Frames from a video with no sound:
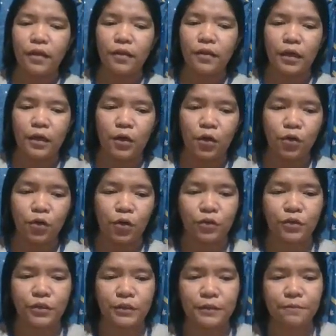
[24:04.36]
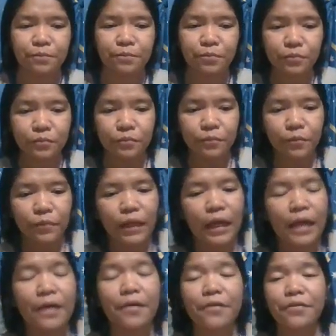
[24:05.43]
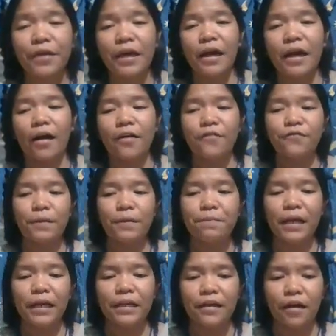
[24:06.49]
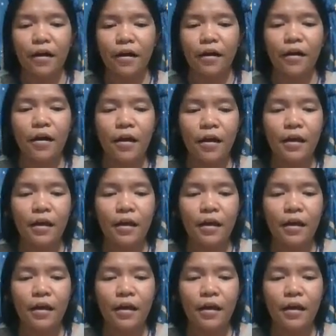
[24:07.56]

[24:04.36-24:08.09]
the learners. They are familiar